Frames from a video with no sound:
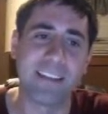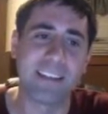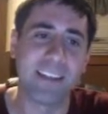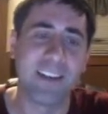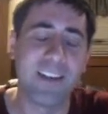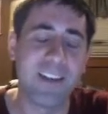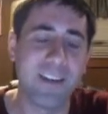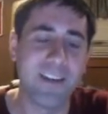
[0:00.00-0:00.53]
That's a
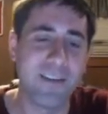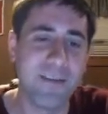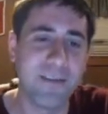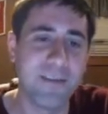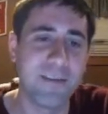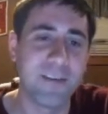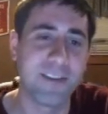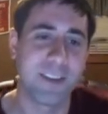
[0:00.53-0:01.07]

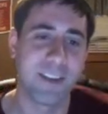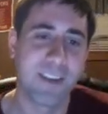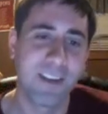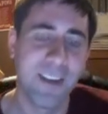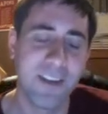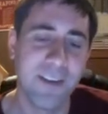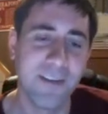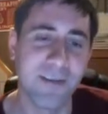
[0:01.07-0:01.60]
huge,
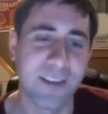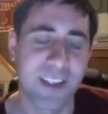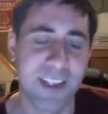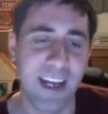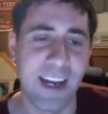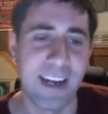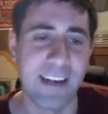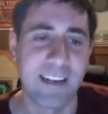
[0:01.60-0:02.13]
huge
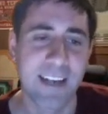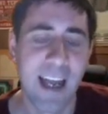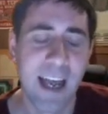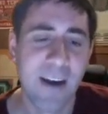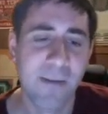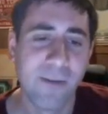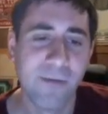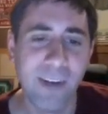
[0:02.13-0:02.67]
change.
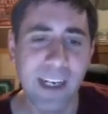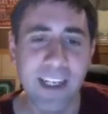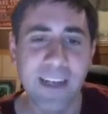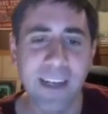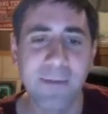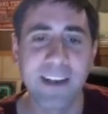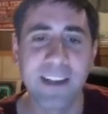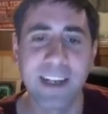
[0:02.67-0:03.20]

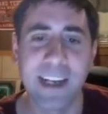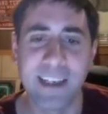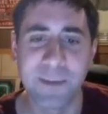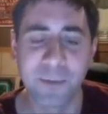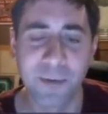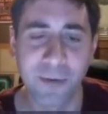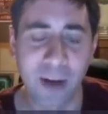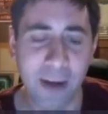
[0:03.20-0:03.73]
Really big
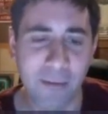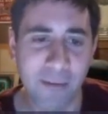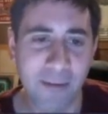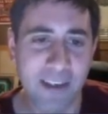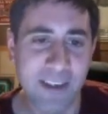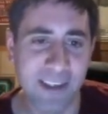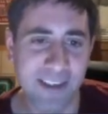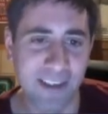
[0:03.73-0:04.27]
change.
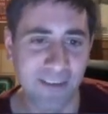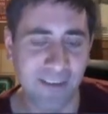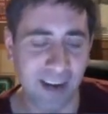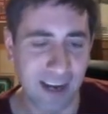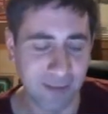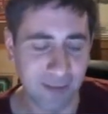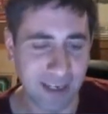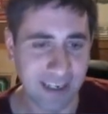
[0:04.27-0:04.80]
Probably
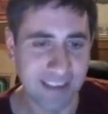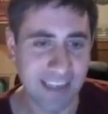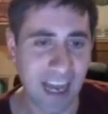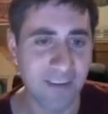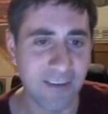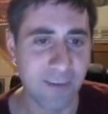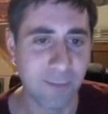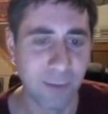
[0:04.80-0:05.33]
justified because
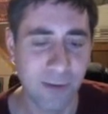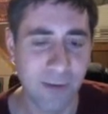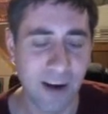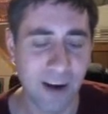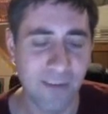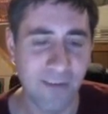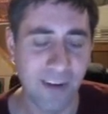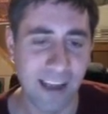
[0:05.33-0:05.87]
having blue
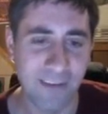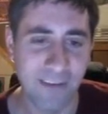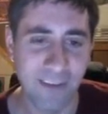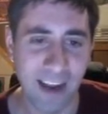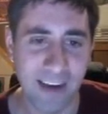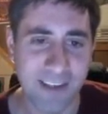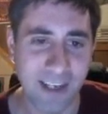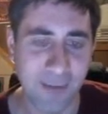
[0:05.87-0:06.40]
buff
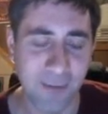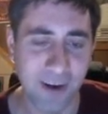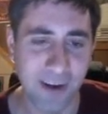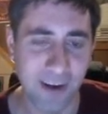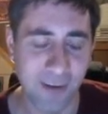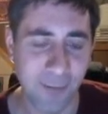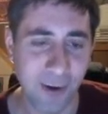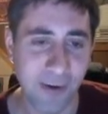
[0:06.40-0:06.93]
advantage up
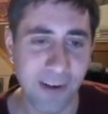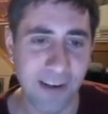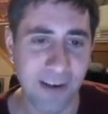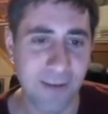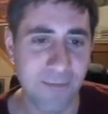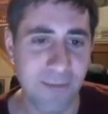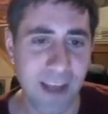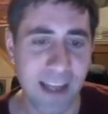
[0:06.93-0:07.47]
on an
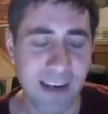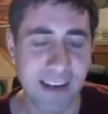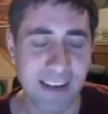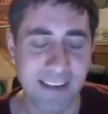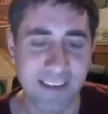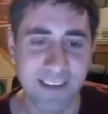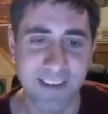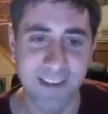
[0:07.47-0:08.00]
opponent in mid
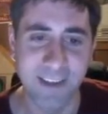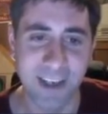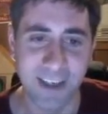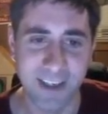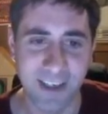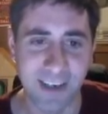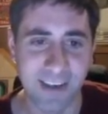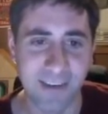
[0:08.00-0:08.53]
is
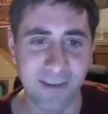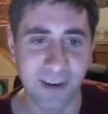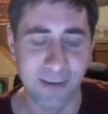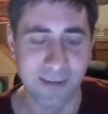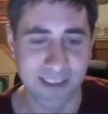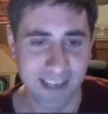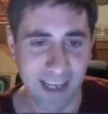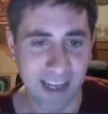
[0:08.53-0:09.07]
such an
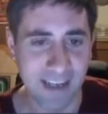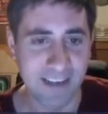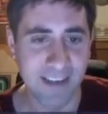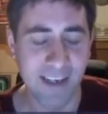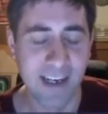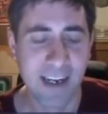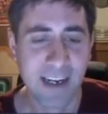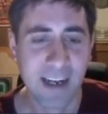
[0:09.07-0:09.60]
enormous
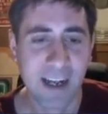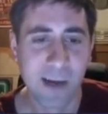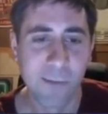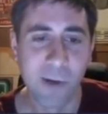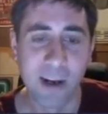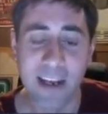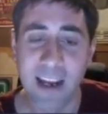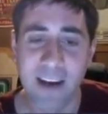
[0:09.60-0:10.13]
edge.
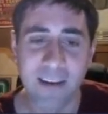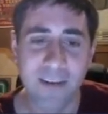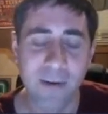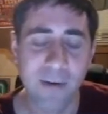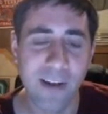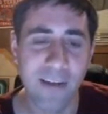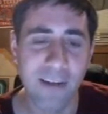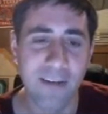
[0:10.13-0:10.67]
But yeah,
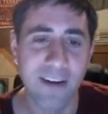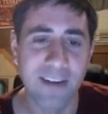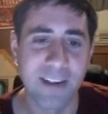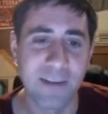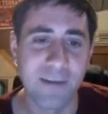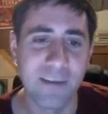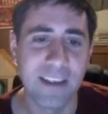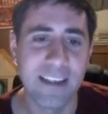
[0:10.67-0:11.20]
cooldown
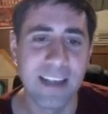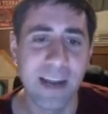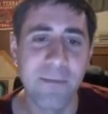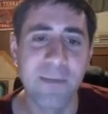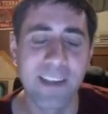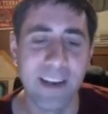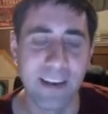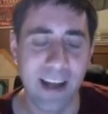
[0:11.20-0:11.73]
reduction only
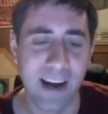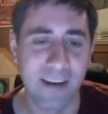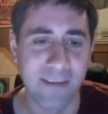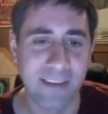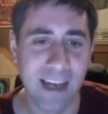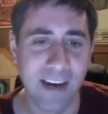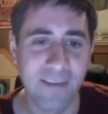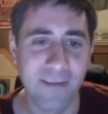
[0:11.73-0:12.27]
10%
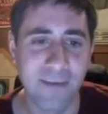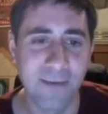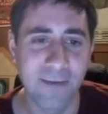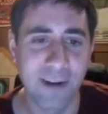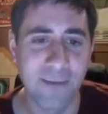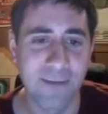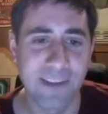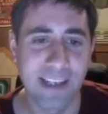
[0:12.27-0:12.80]
now, down from
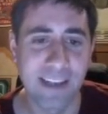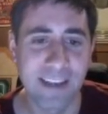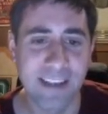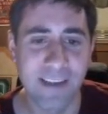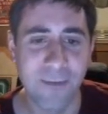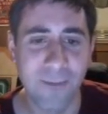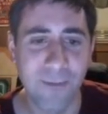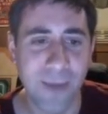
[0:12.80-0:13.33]
20%.
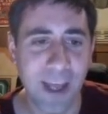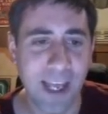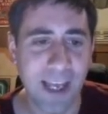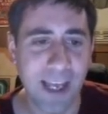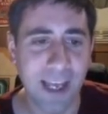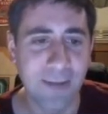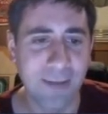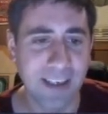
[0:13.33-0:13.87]
That's a
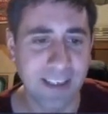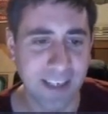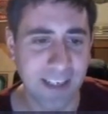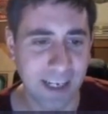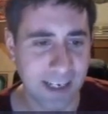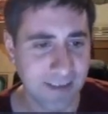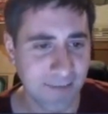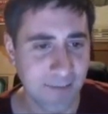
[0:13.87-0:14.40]
big, big
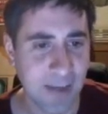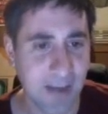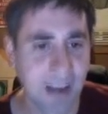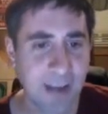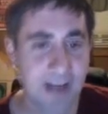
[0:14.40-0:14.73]
change.